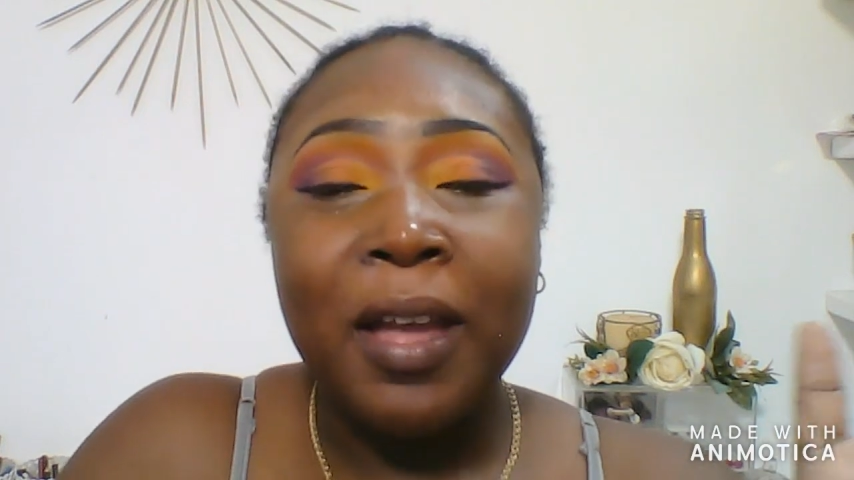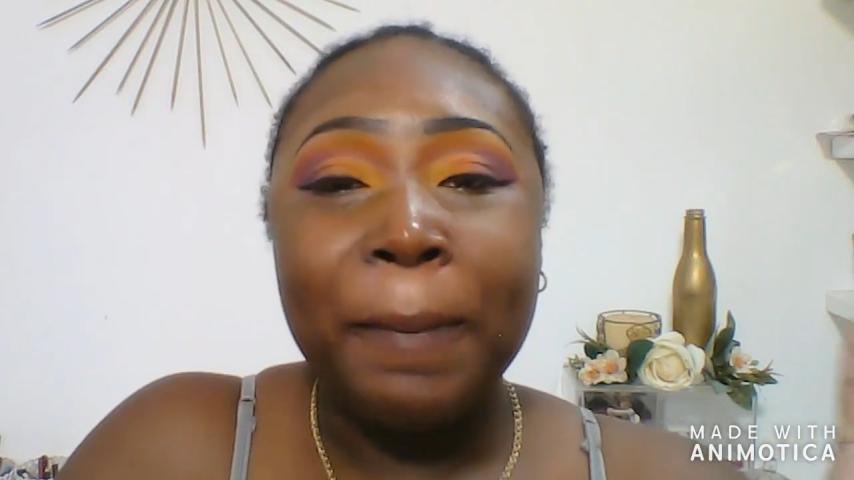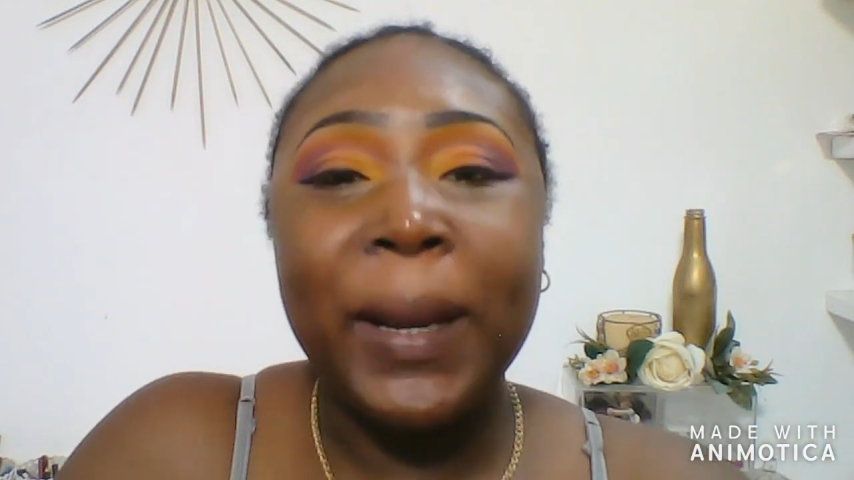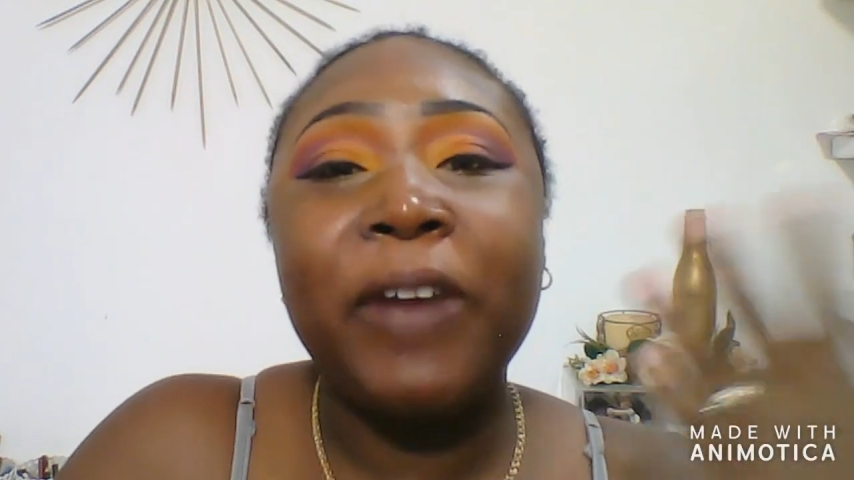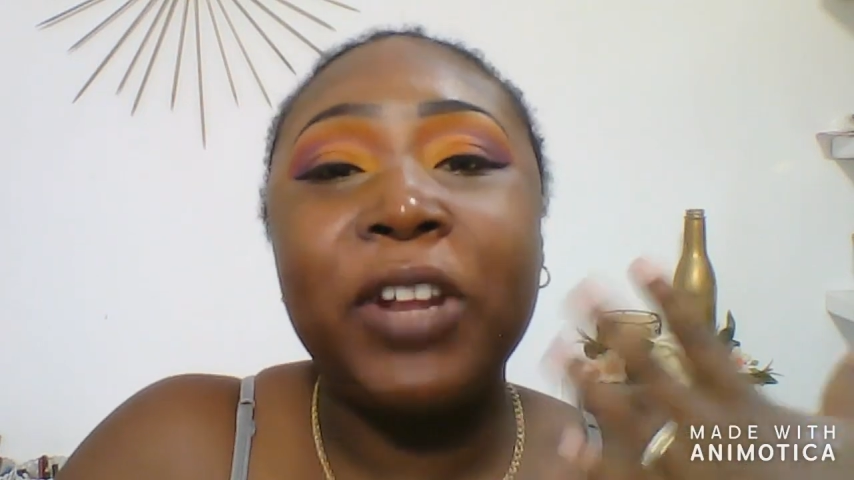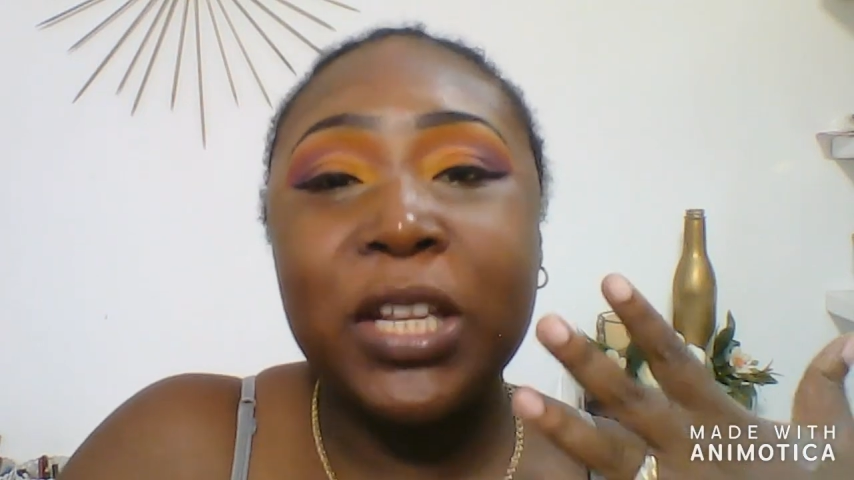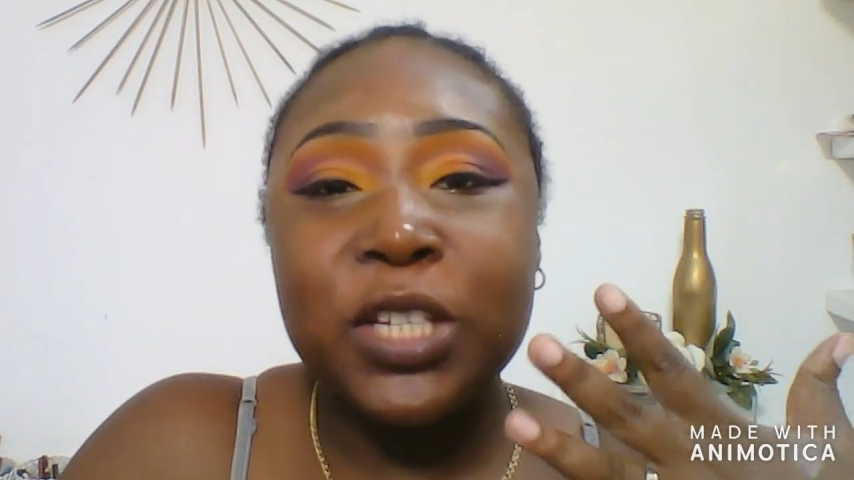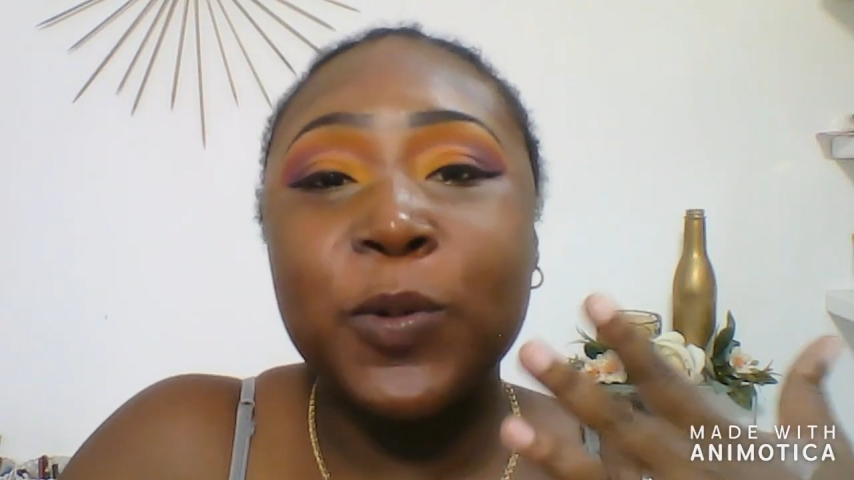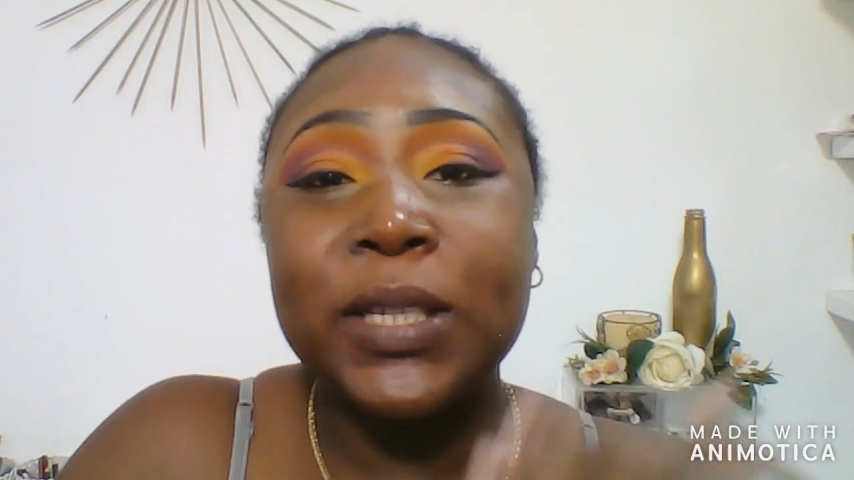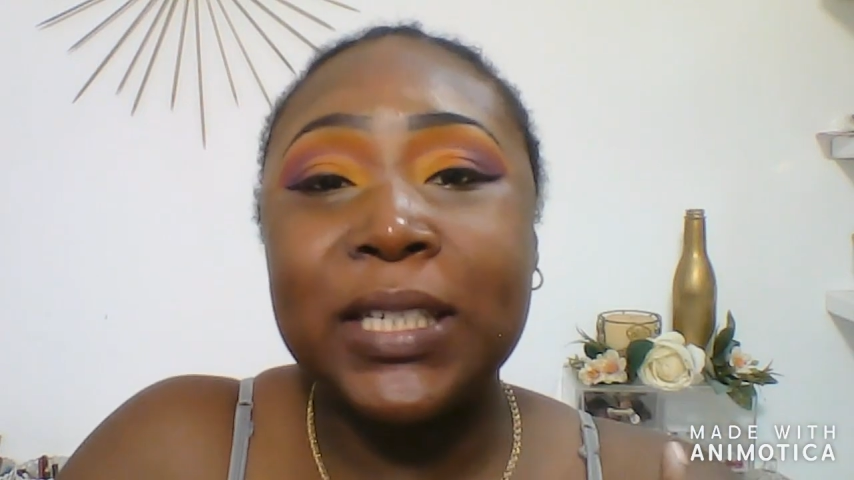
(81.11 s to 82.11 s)
But I really
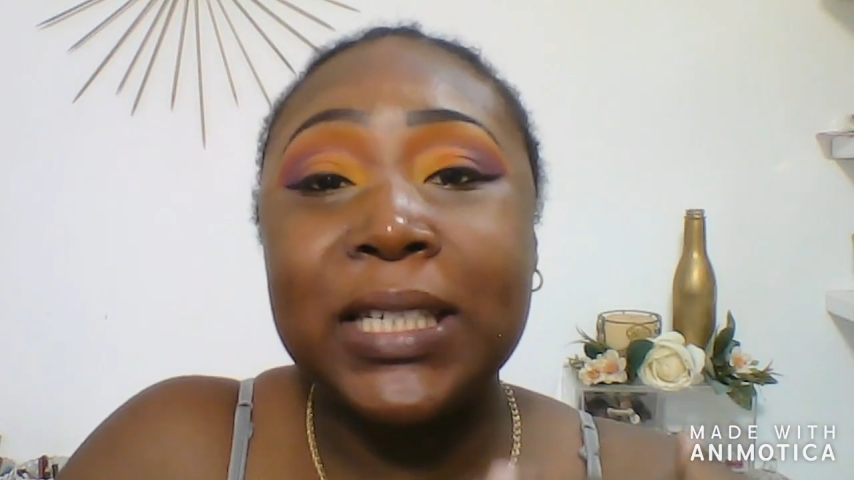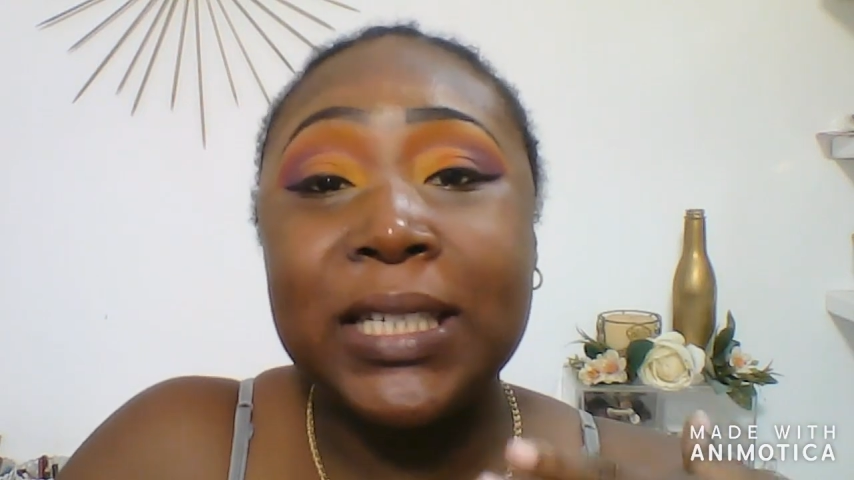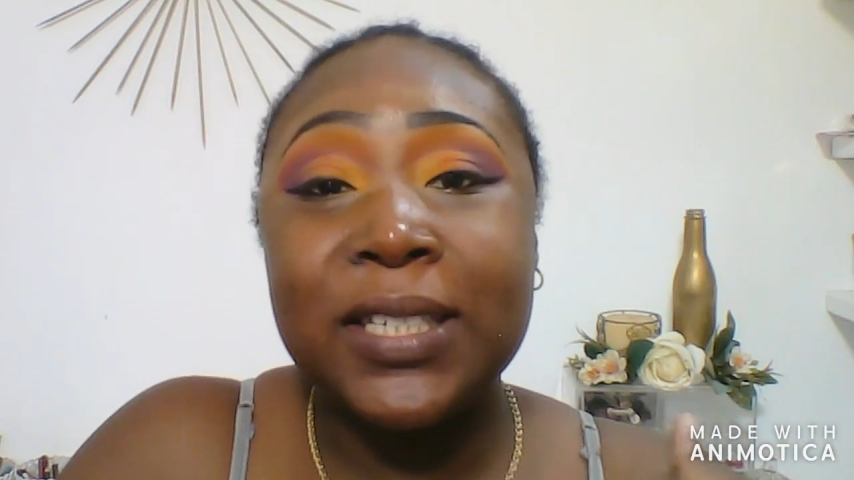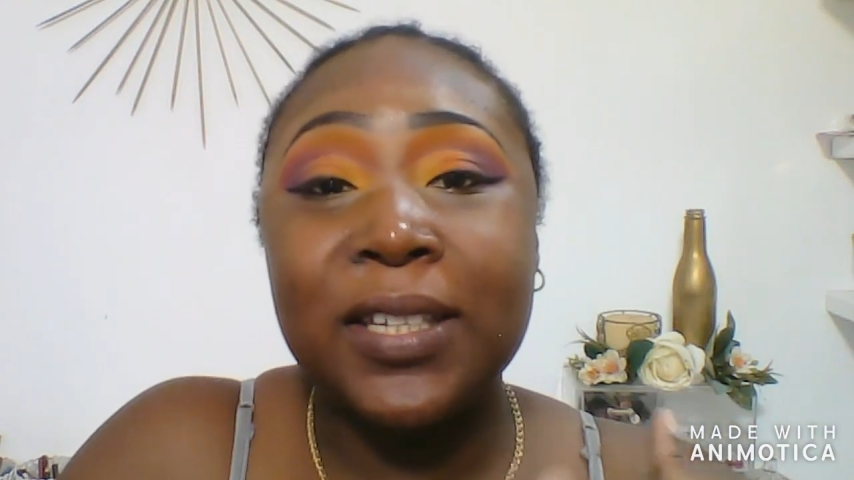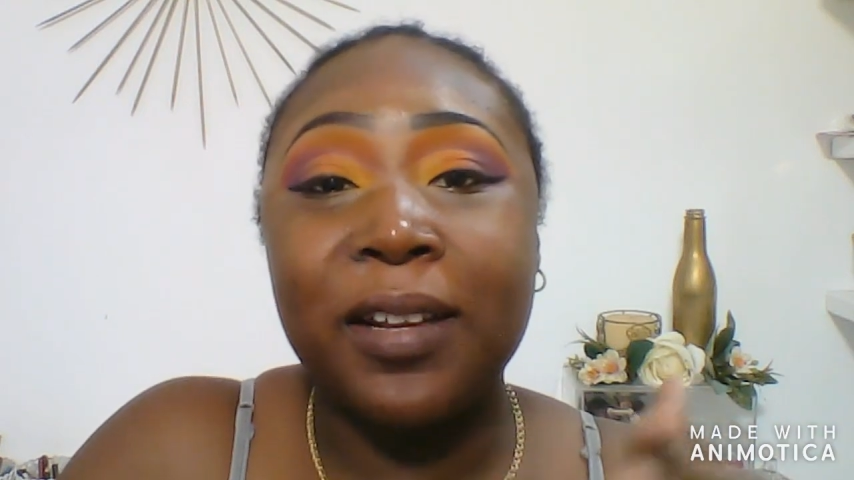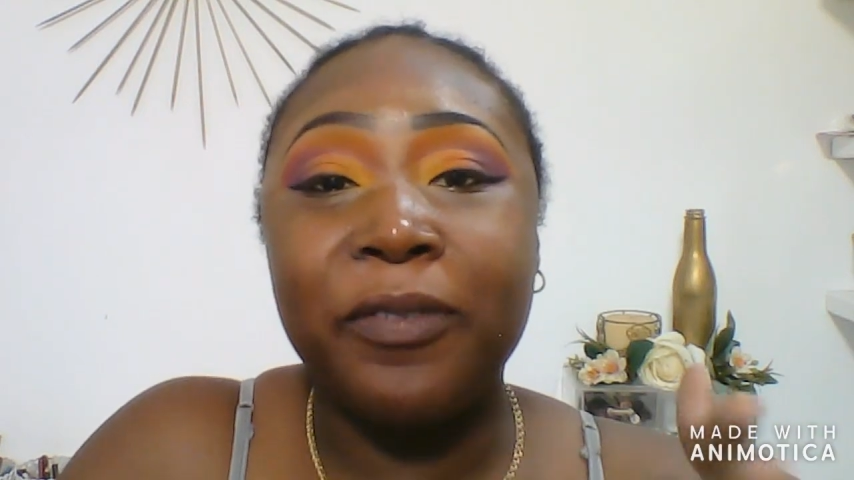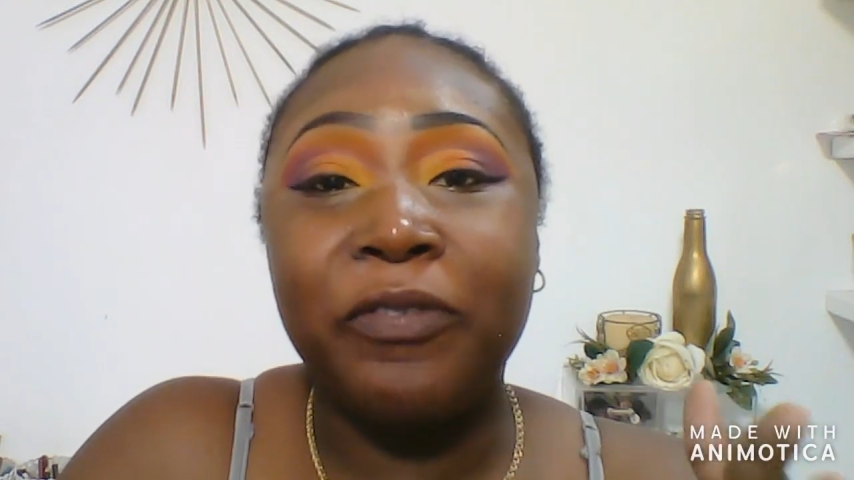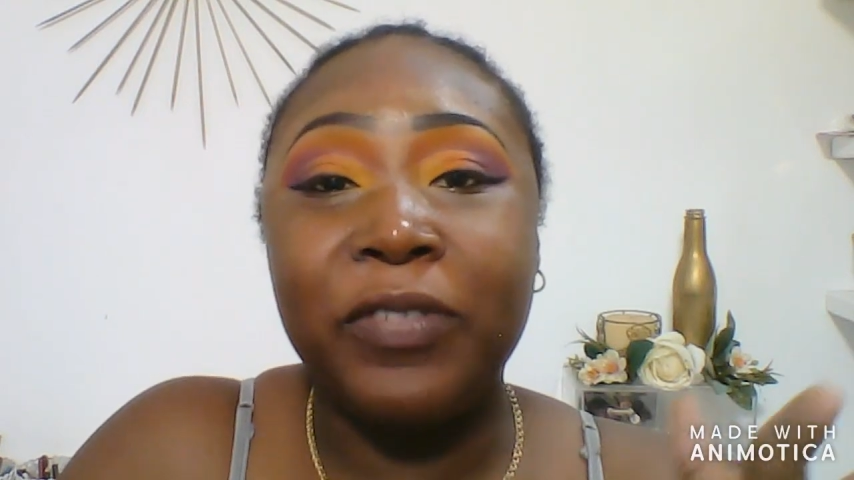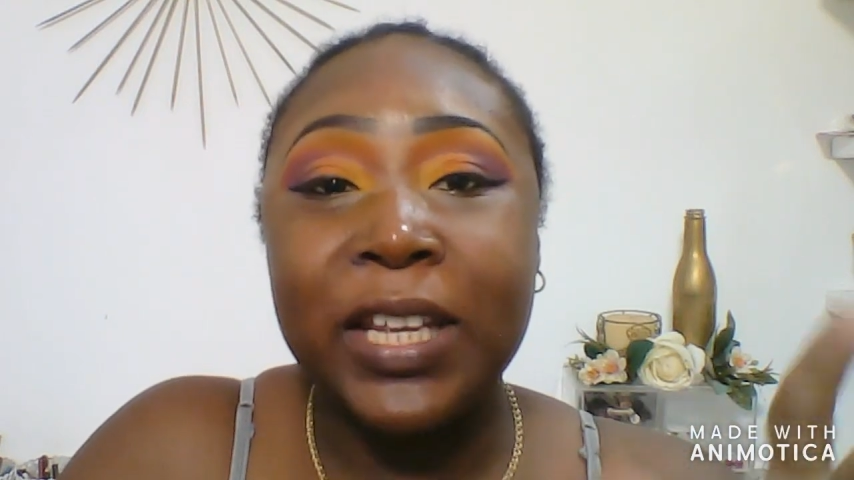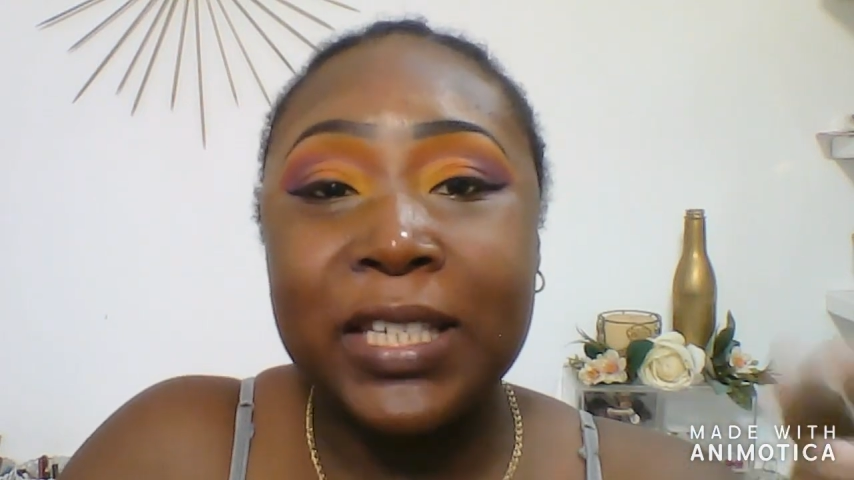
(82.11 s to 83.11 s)
just wanted
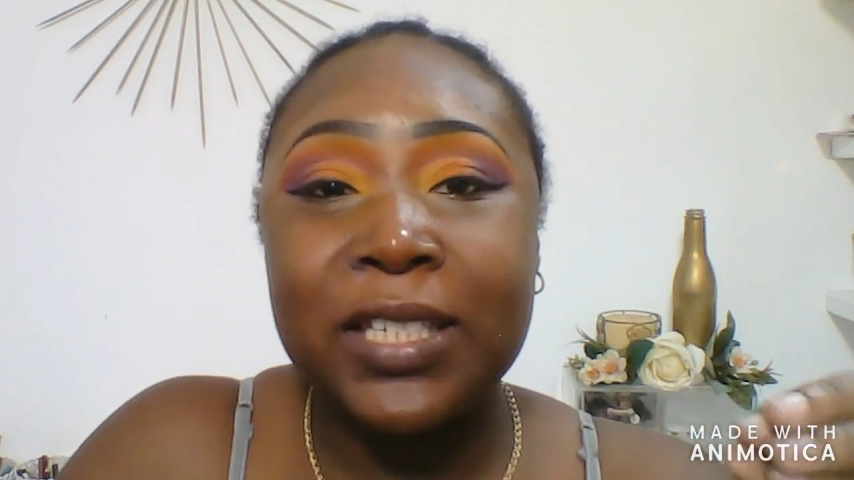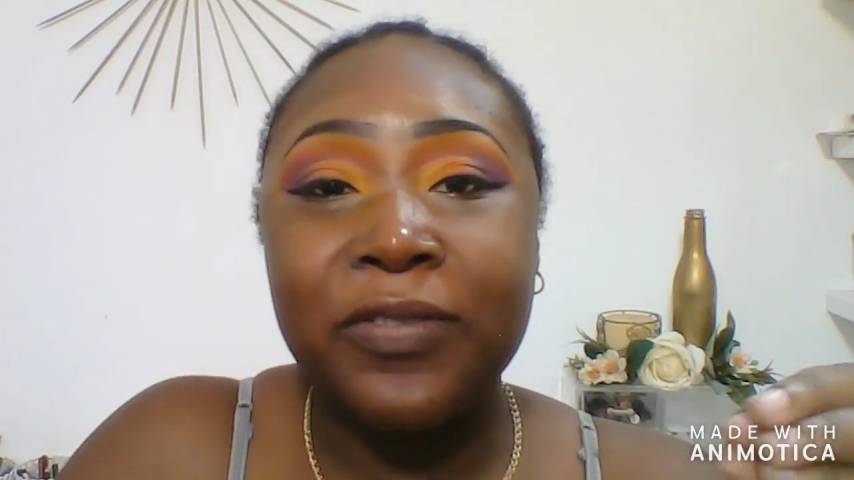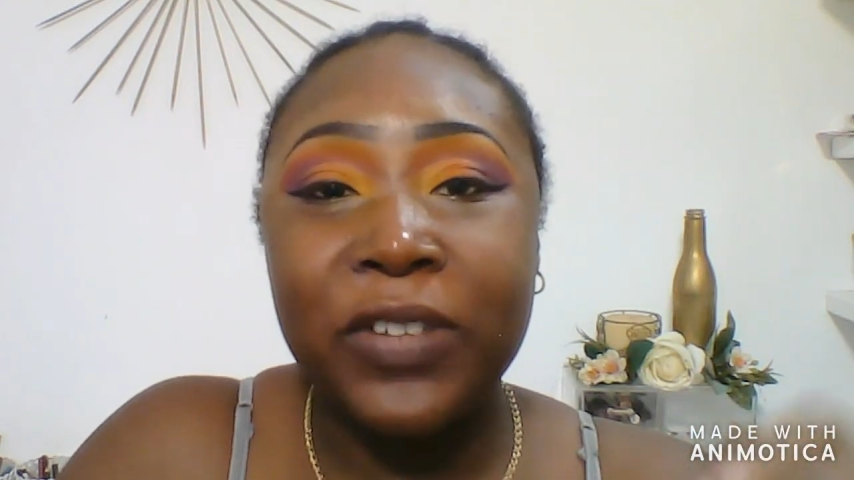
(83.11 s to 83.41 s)
this